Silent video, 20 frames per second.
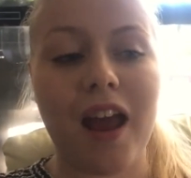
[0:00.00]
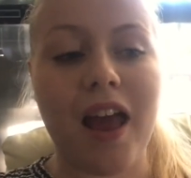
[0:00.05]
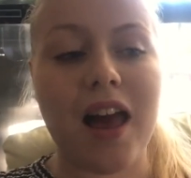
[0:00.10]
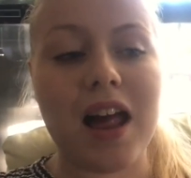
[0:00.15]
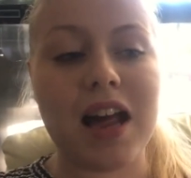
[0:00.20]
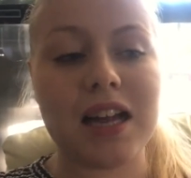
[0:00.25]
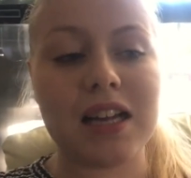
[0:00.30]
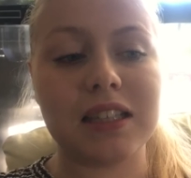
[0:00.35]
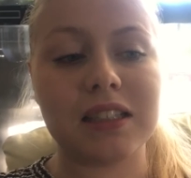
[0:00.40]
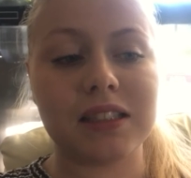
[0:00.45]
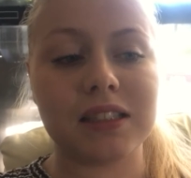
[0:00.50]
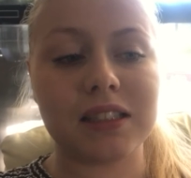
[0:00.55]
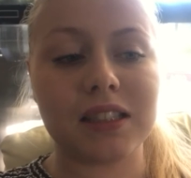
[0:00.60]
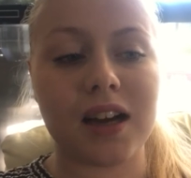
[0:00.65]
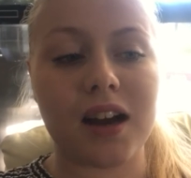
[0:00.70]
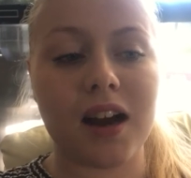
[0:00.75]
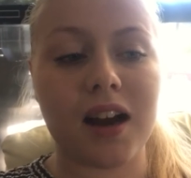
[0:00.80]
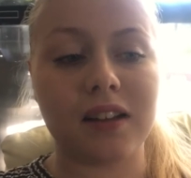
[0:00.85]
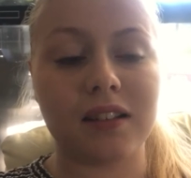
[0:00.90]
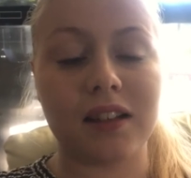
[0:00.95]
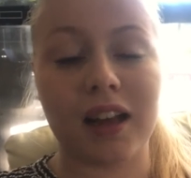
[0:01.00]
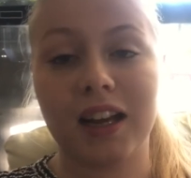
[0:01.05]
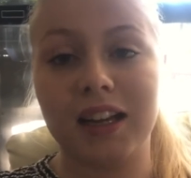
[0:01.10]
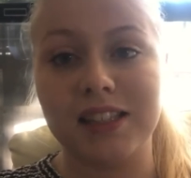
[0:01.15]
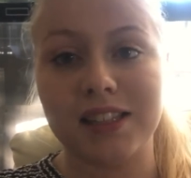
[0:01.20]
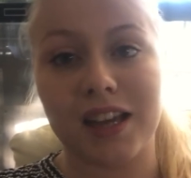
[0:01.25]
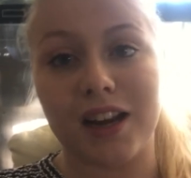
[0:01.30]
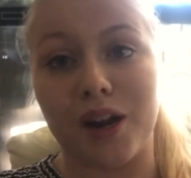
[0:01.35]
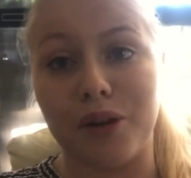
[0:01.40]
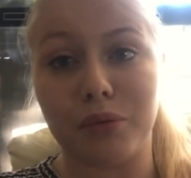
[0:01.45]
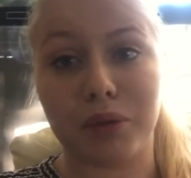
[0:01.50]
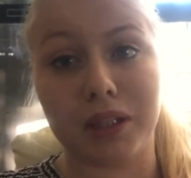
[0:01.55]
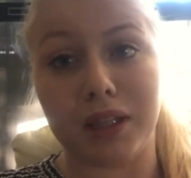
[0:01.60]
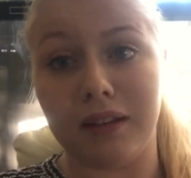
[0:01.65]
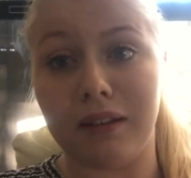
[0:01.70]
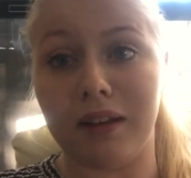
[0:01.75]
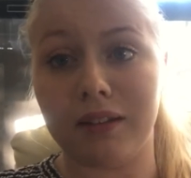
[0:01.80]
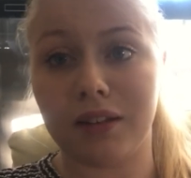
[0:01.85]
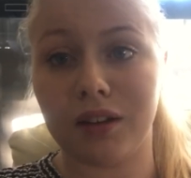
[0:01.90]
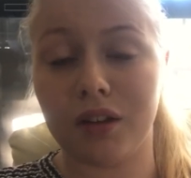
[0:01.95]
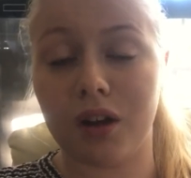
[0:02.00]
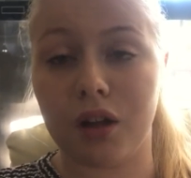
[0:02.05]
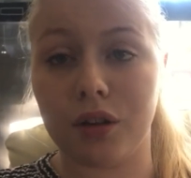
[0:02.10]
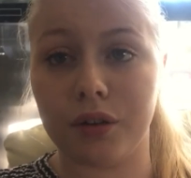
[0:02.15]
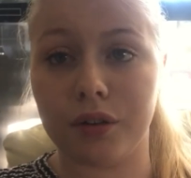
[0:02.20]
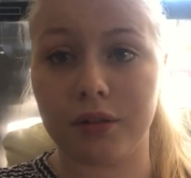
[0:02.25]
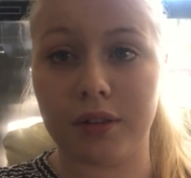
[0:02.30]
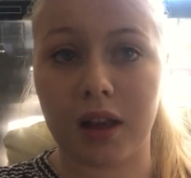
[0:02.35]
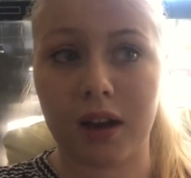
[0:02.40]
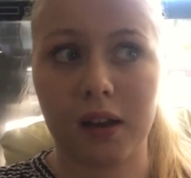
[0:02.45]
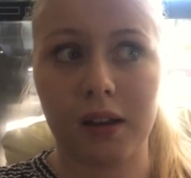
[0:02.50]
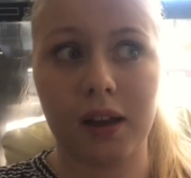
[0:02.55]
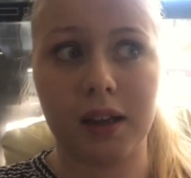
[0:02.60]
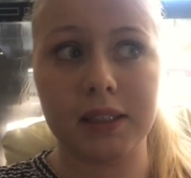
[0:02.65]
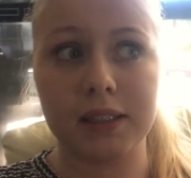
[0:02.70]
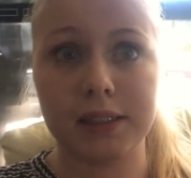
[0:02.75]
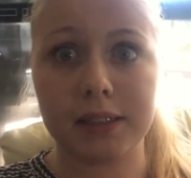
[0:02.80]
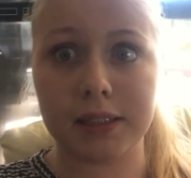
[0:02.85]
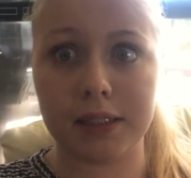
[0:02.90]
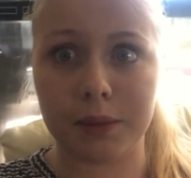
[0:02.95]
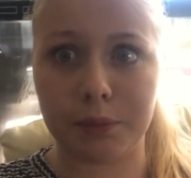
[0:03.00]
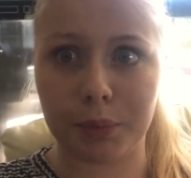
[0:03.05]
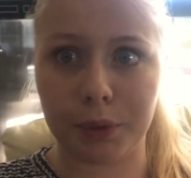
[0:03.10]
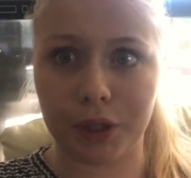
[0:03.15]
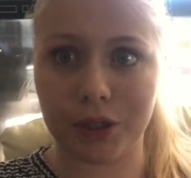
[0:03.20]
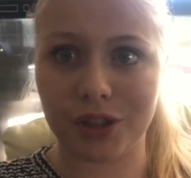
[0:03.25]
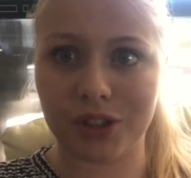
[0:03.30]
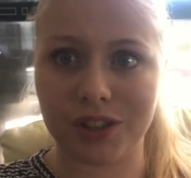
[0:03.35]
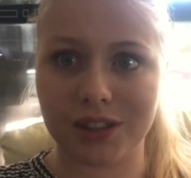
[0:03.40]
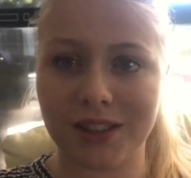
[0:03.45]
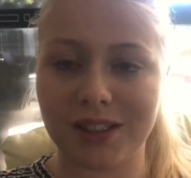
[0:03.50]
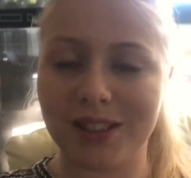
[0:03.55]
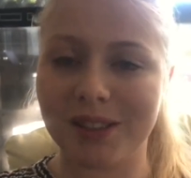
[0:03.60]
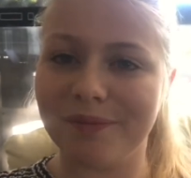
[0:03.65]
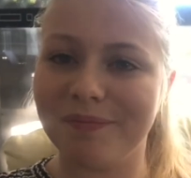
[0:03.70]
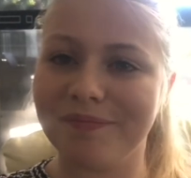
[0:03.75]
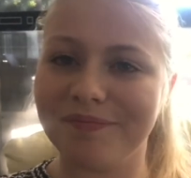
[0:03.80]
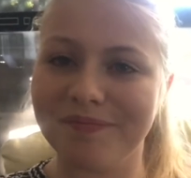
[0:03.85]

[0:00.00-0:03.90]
And like I said, I really like the color that I did purchase.